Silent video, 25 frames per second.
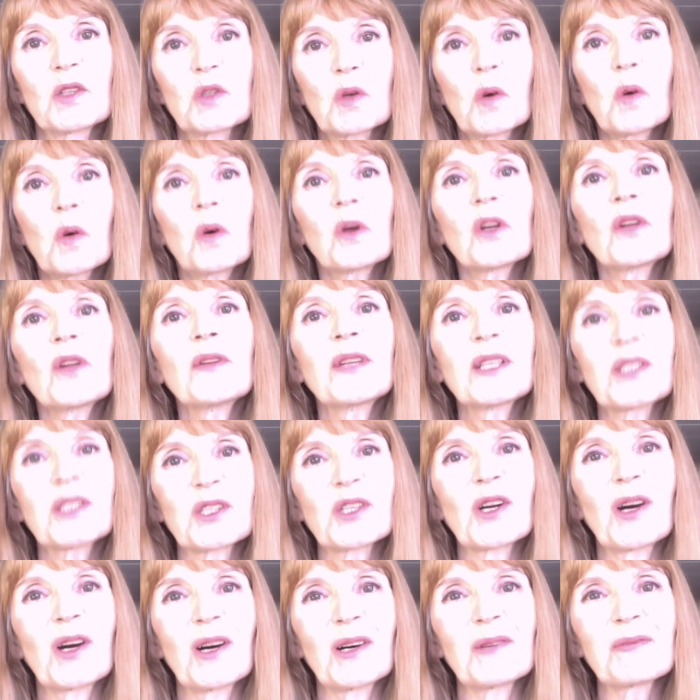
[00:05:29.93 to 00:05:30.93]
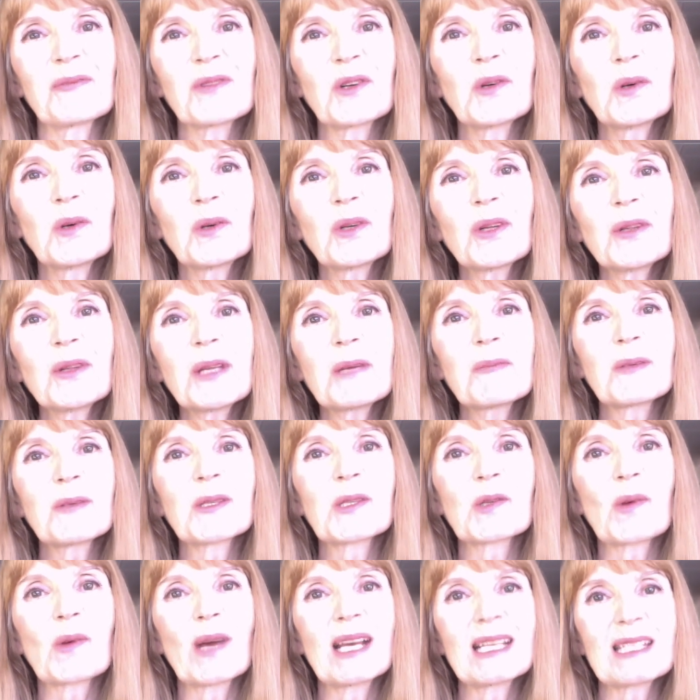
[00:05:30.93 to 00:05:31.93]
call on their charm, call on their
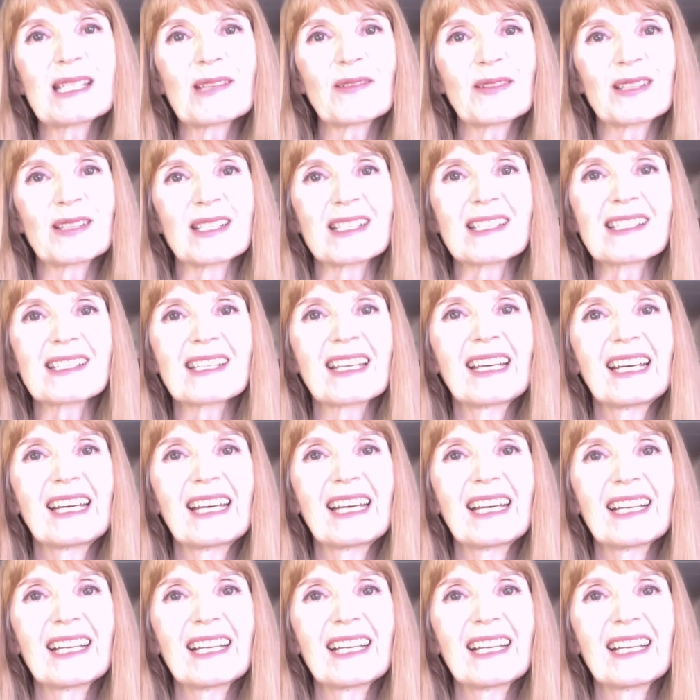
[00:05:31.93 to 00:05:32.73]
persuasiveness.